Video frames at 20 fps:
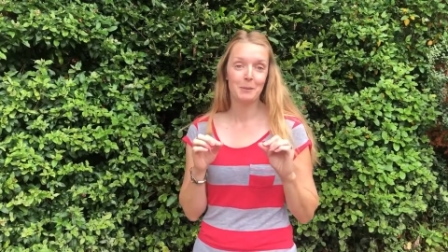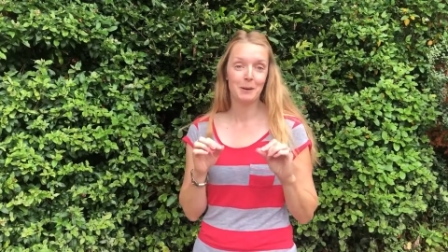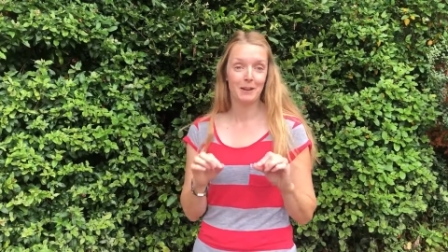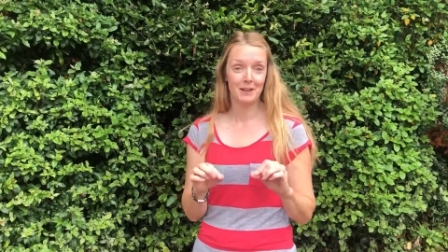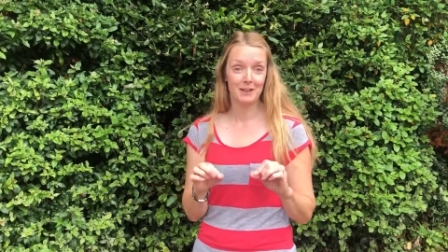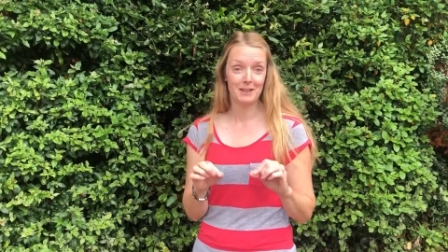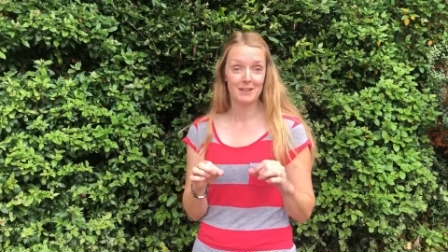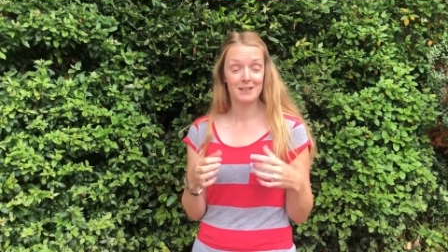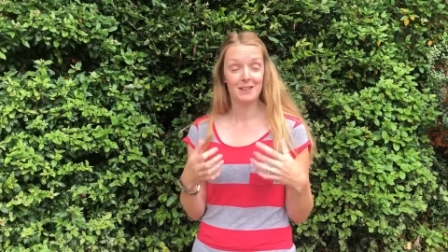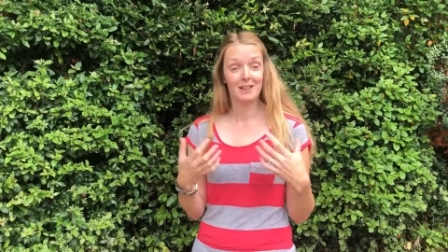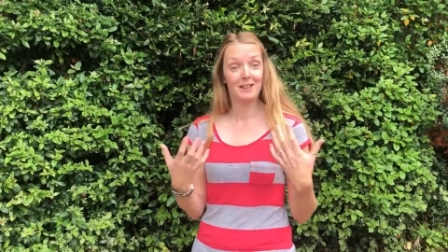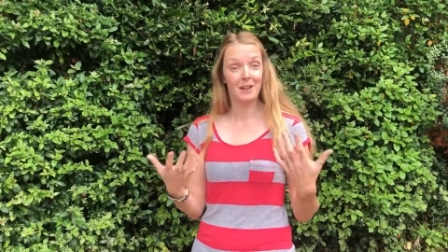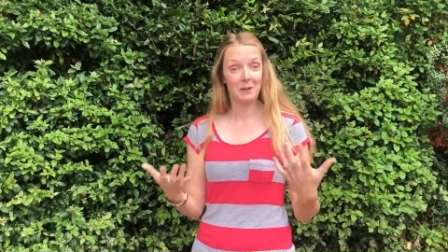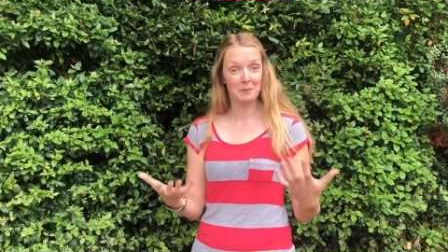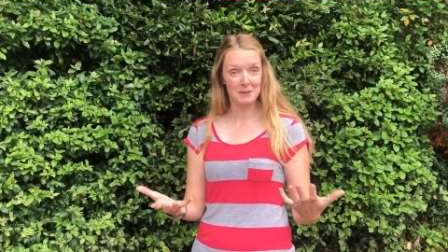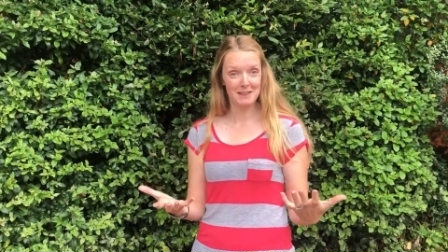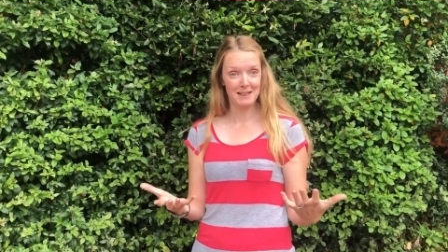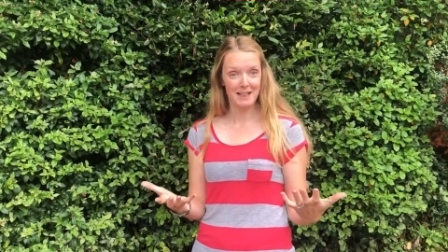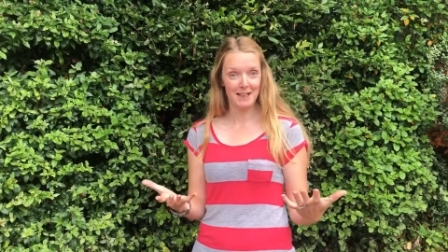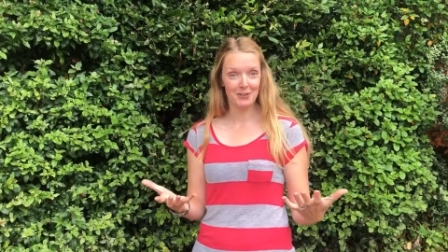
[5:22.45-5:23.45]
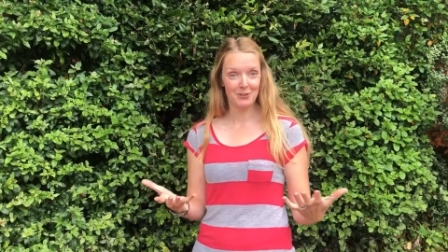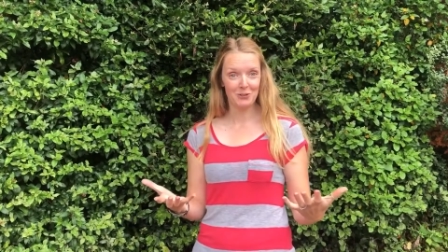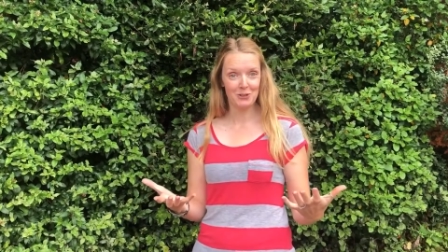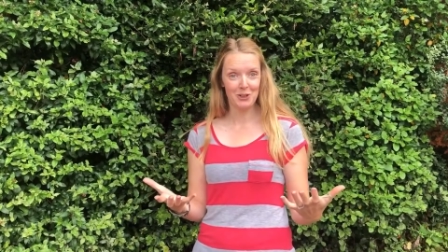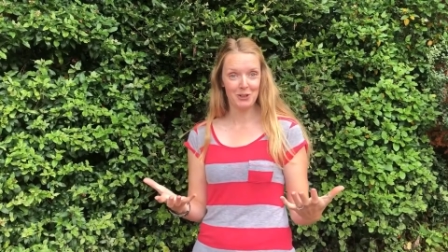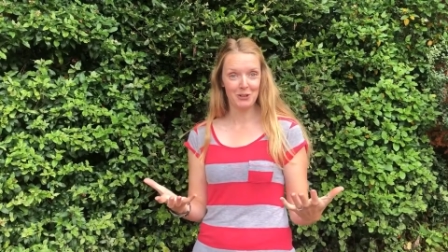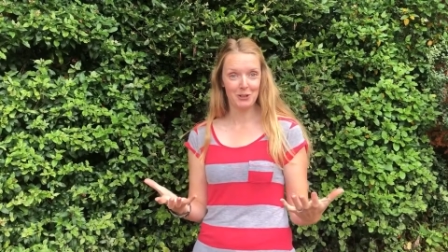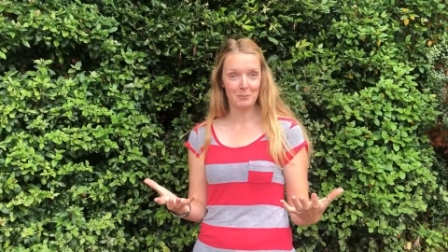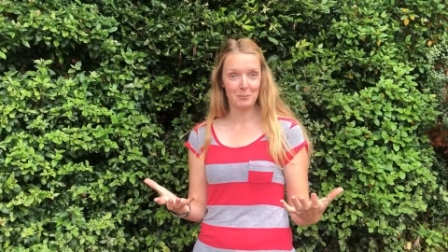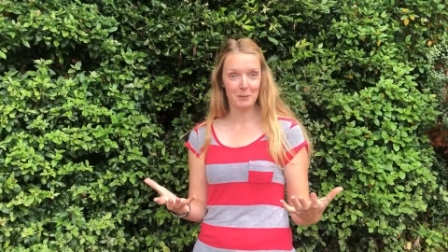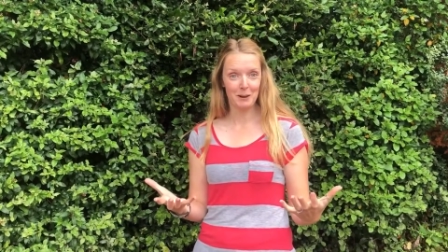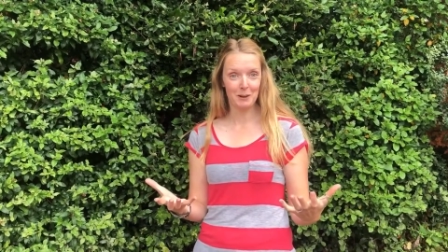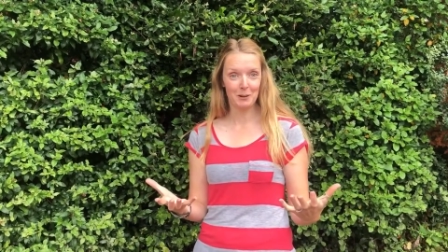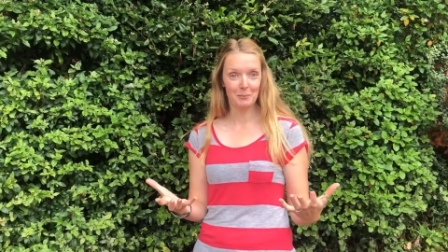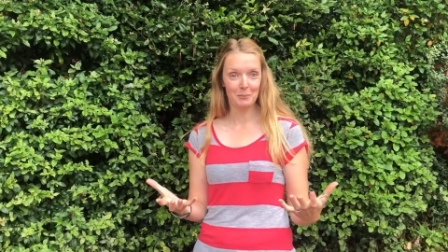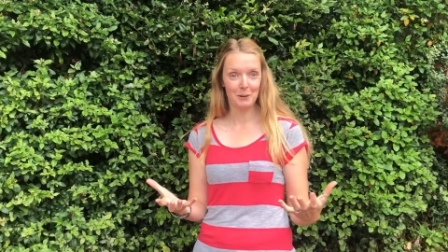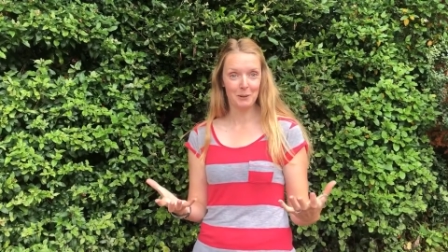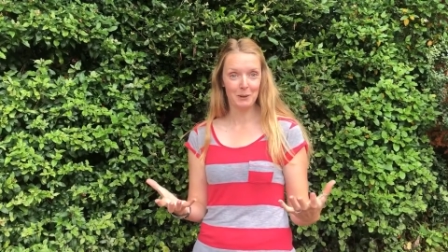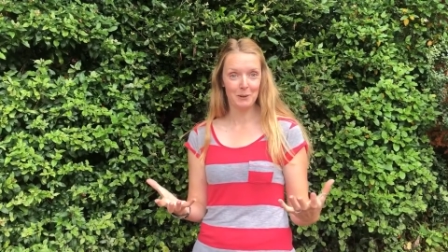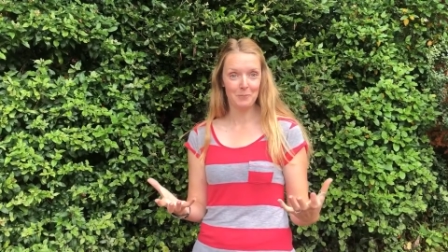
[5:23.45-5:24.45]
Because, like we say at Not Only Pink
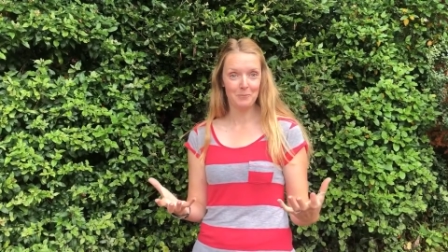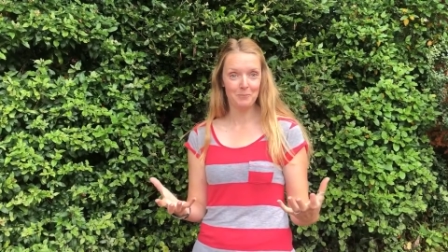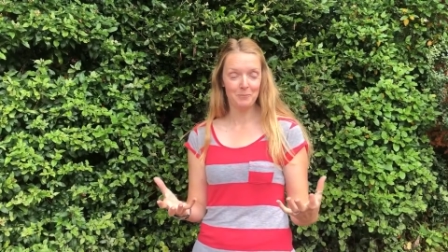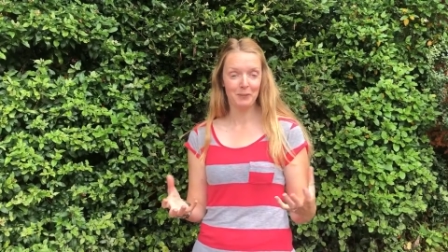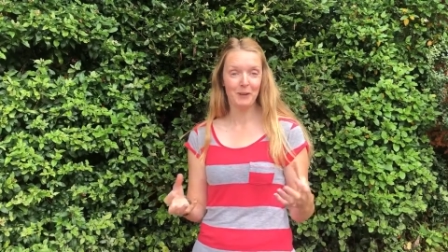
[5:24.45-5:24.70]
and Blue,